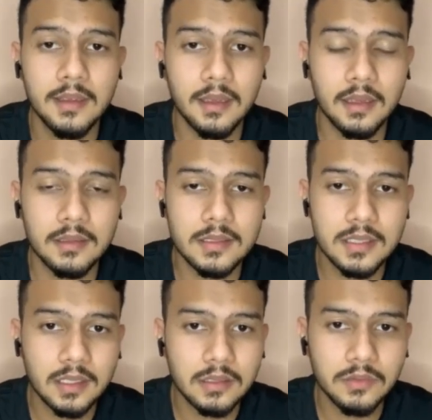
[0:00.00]
And
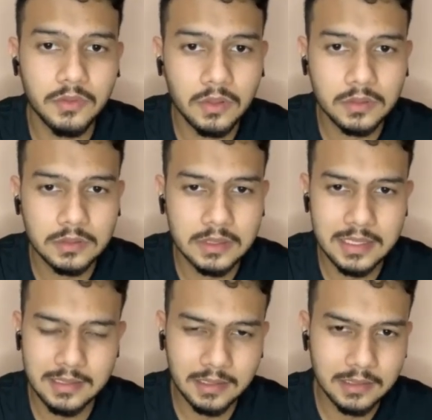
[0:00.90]
second of all, the
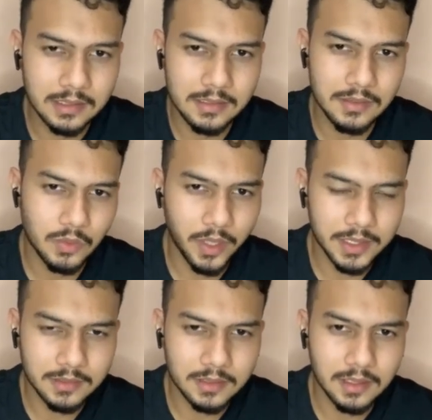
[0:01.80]
style is
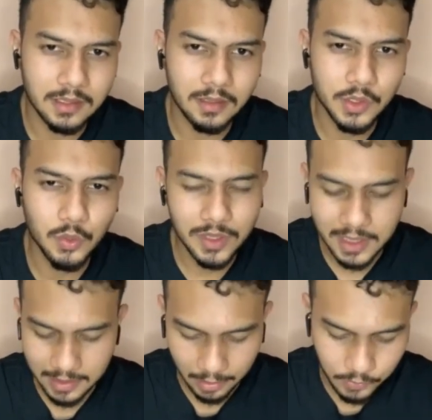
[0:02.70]
quite
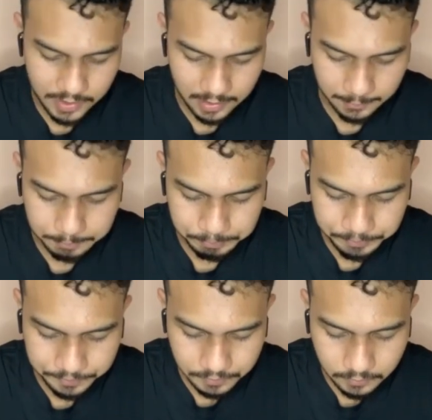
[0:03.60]
unique, I would say.
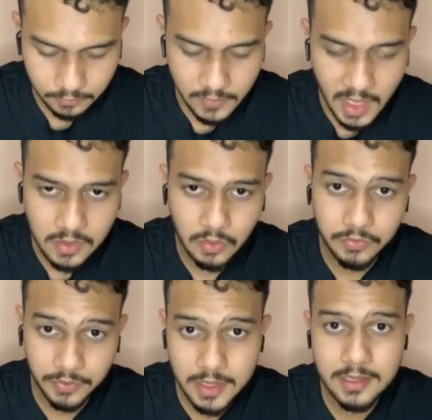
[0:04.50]
So
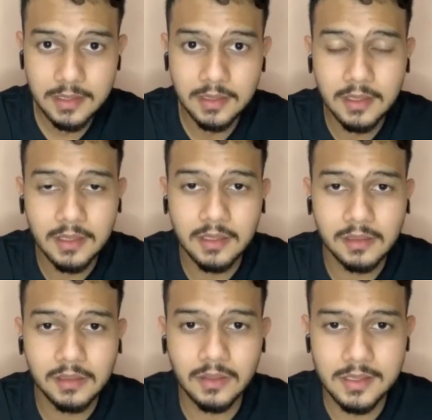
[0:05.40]
first,
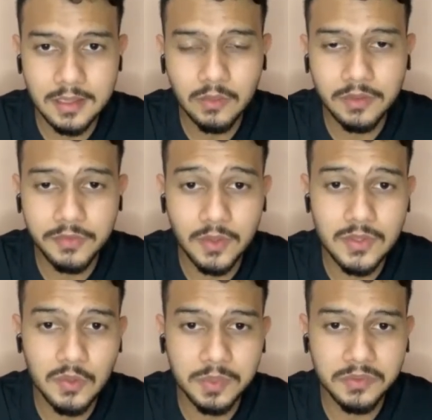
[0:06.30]
consult with your
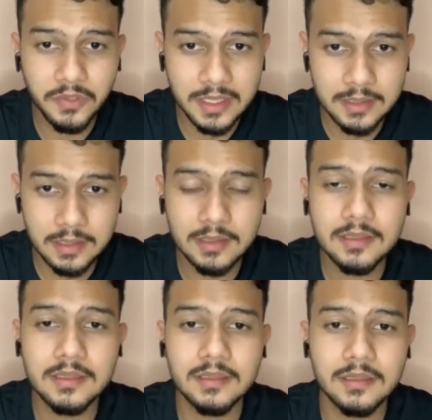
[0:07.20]
supervisor
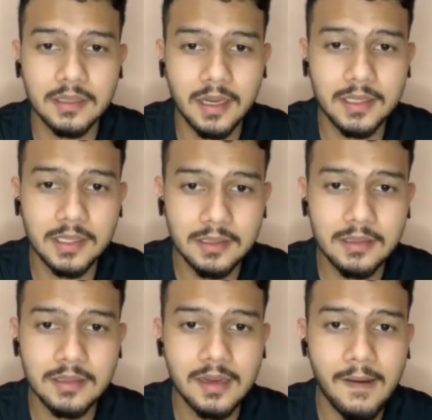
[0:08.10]
regarding
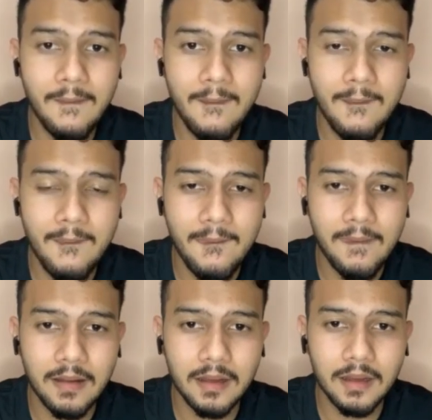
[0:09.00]

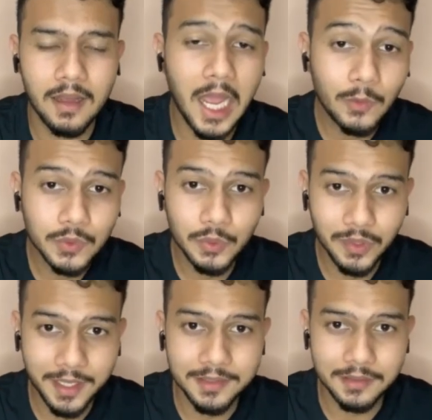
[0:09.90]
how to
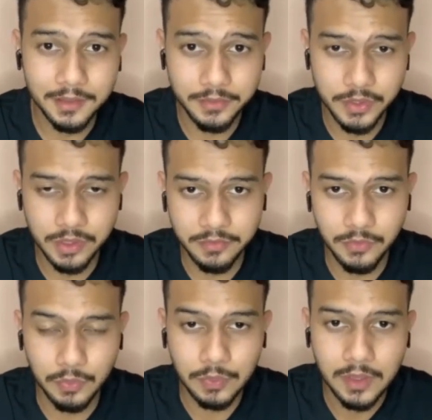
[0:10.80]
write a literature
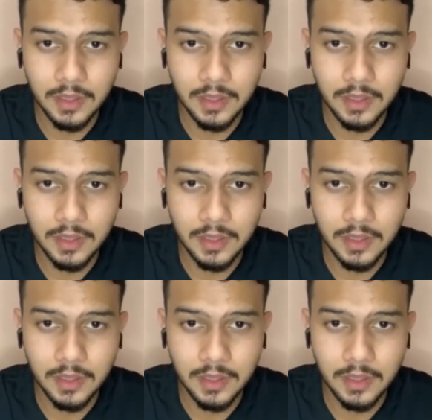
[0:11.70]
review.